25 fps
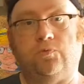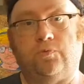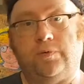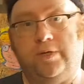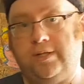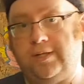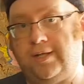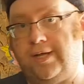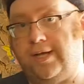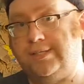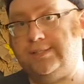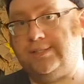
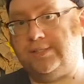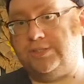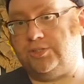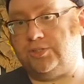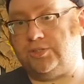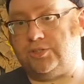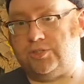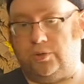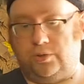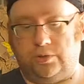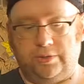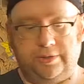realize is
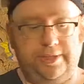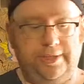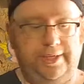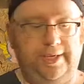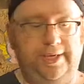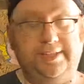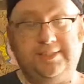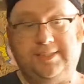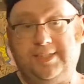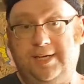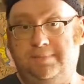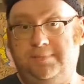solder
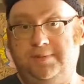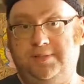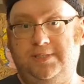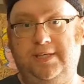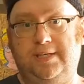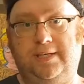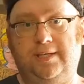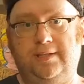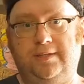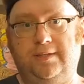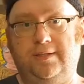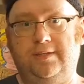is a
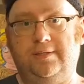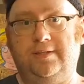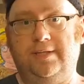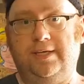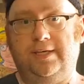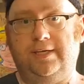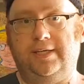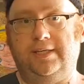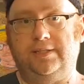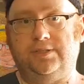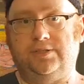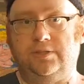particular
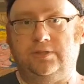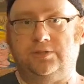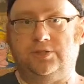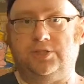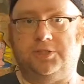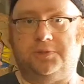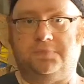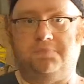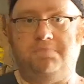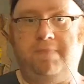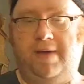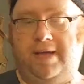thing. It's not
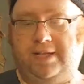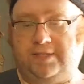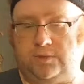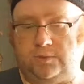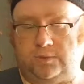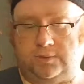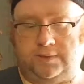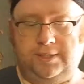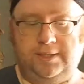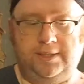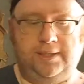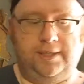just
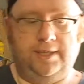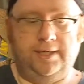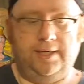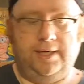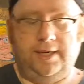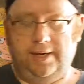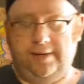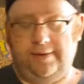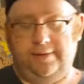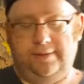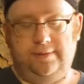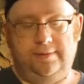metal.
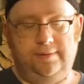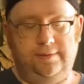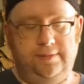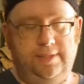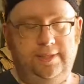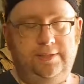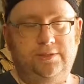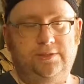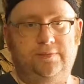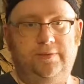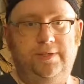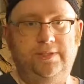And
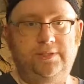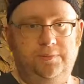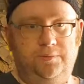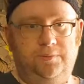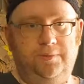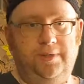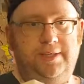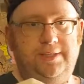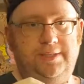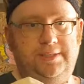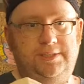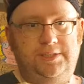there's a reason
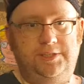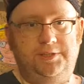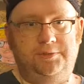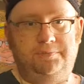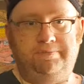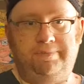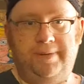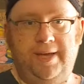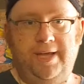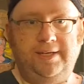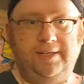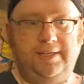why this is
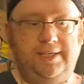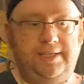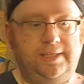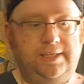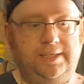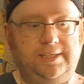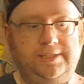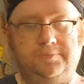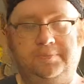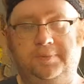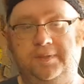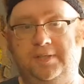
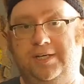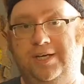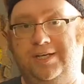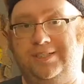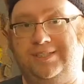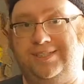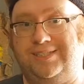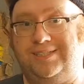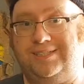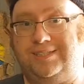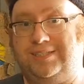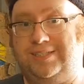bendy, is
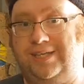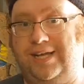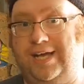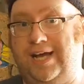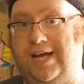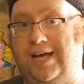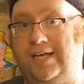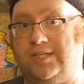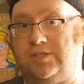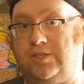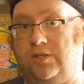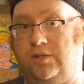because this actually
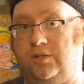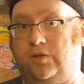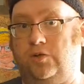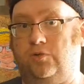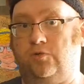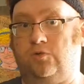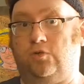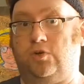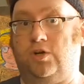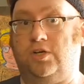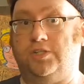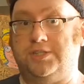has a lot
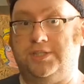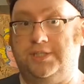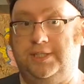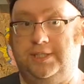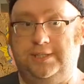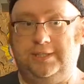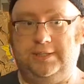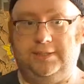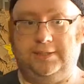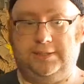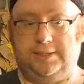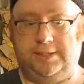of rosin
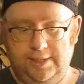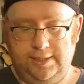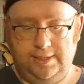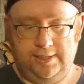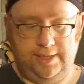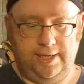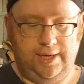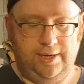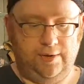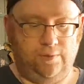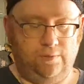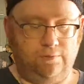in it.
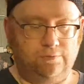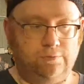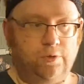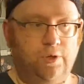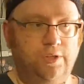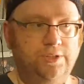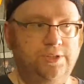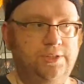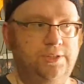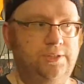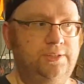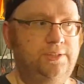Now,
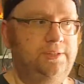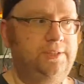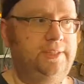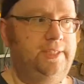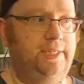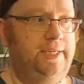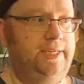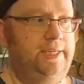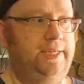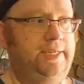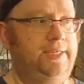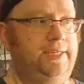rosin
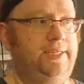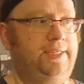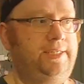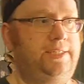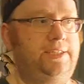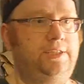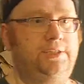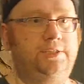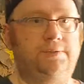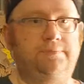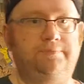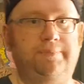
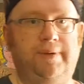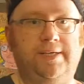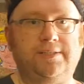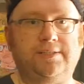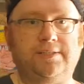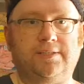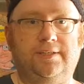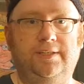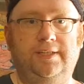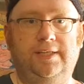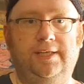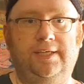is
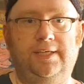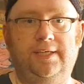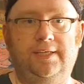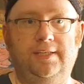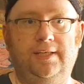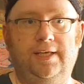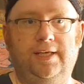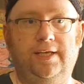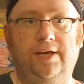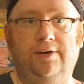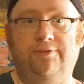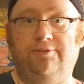
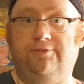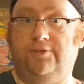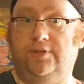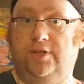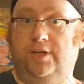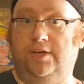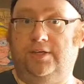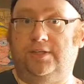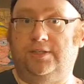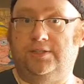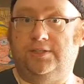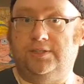basically a
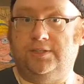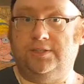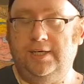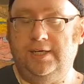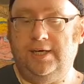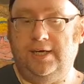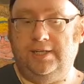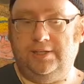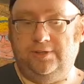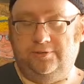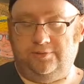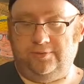flux,
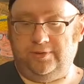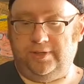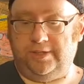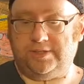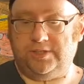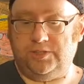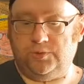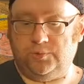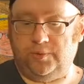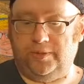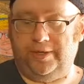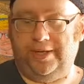and the
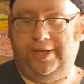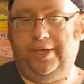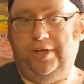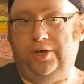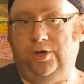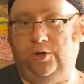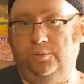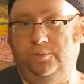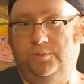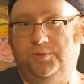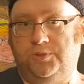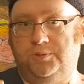flux is what
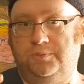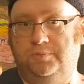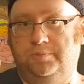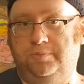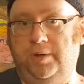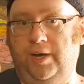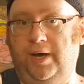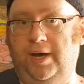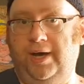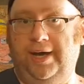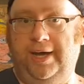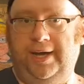helps
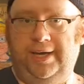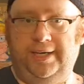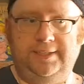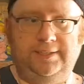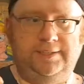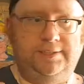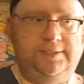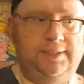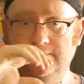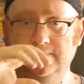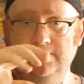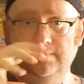
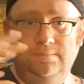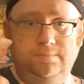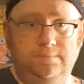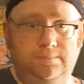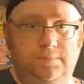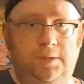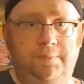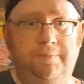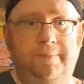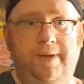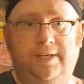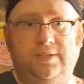bind
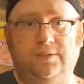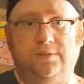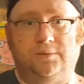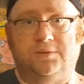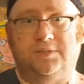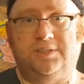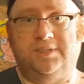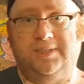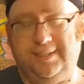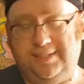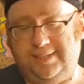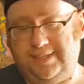the
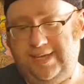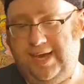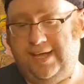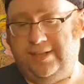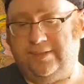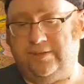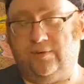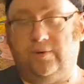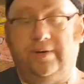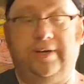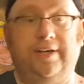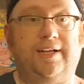metals
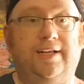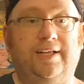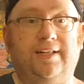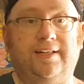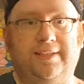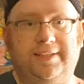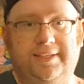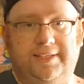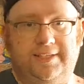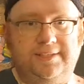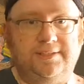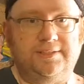together, and it
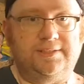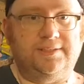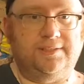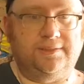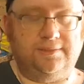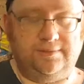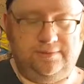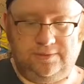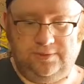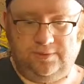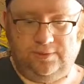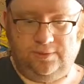cleans
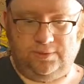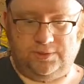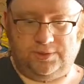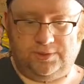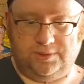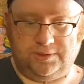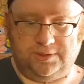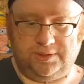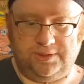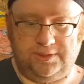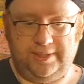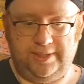and all
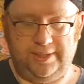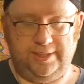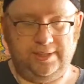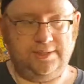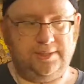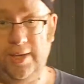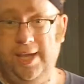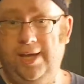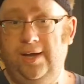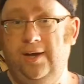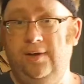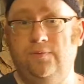sorts of
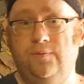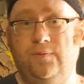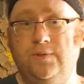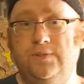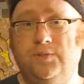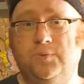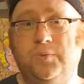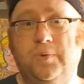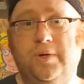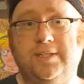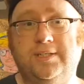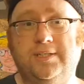things. I
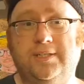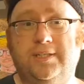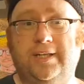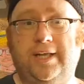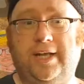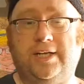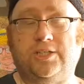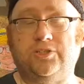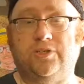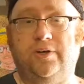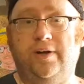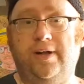once worked in an
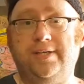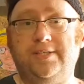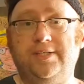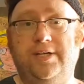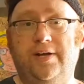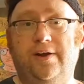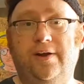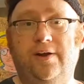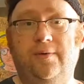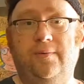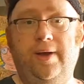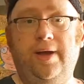electronics
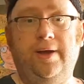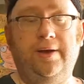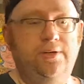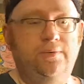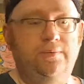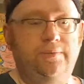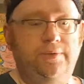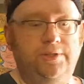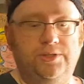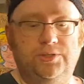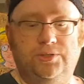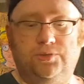area where
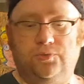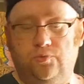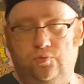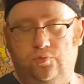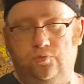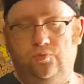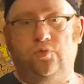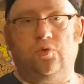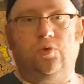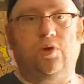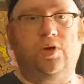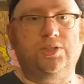we just
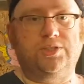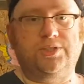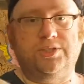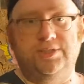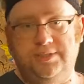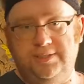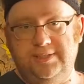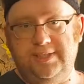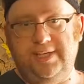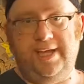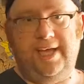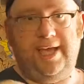
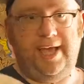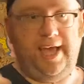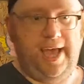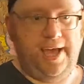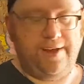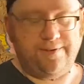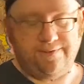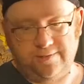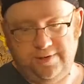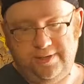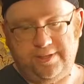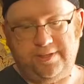rosined
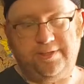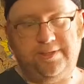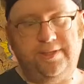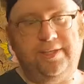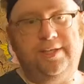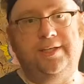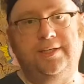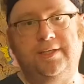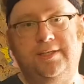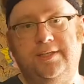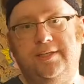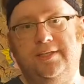
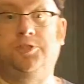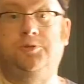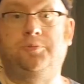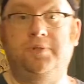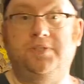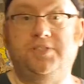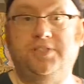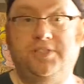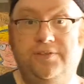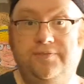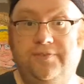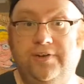everything,
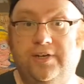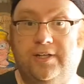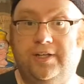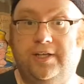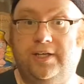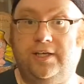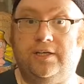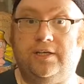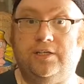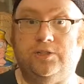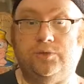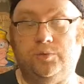
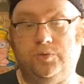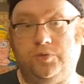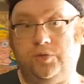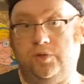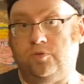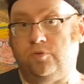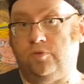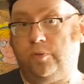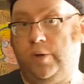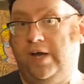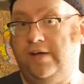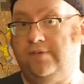specifically because we're
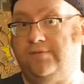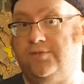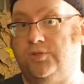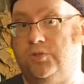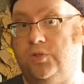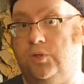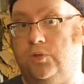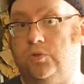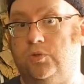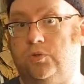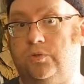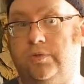doing wave
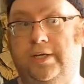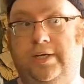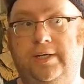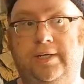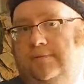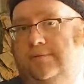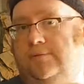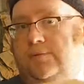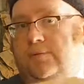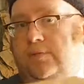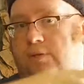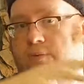soldering.
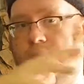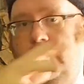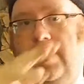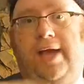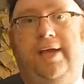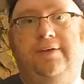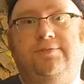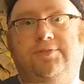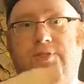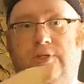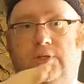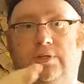The
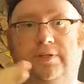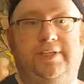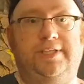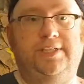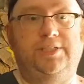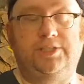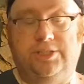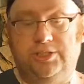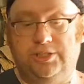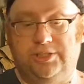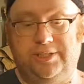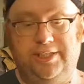wave solder
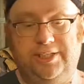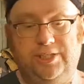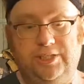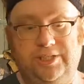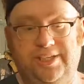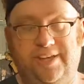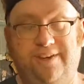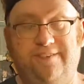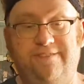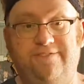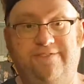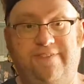is just
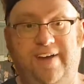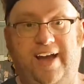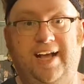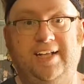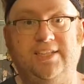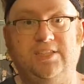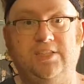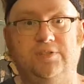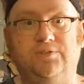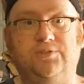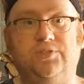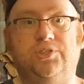literally a
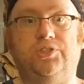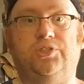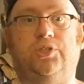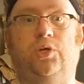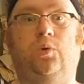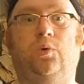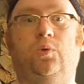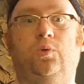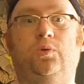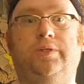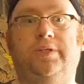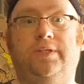vat of
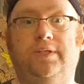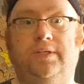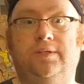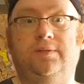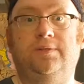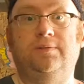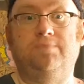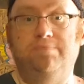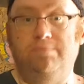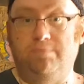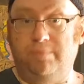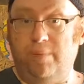solder,
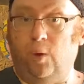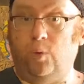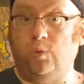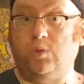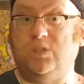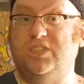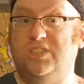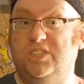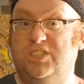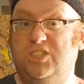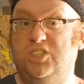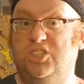
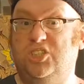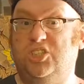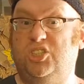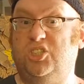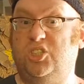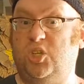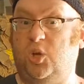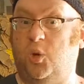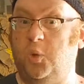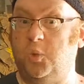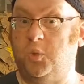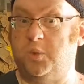molten
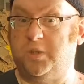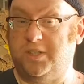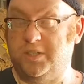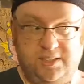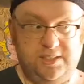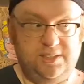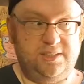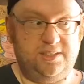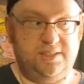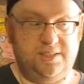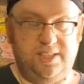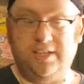solder.
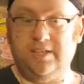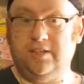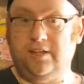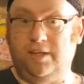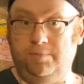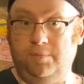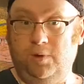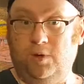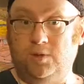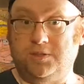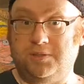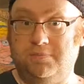Think
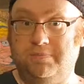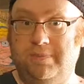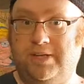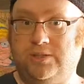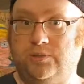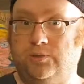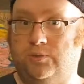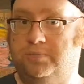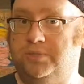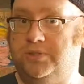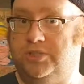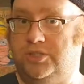like molten
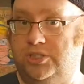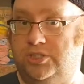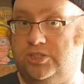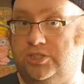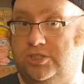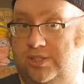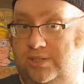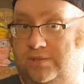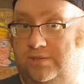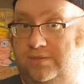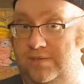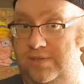metal, but
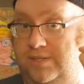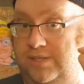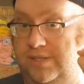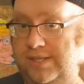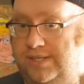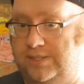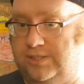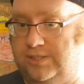just this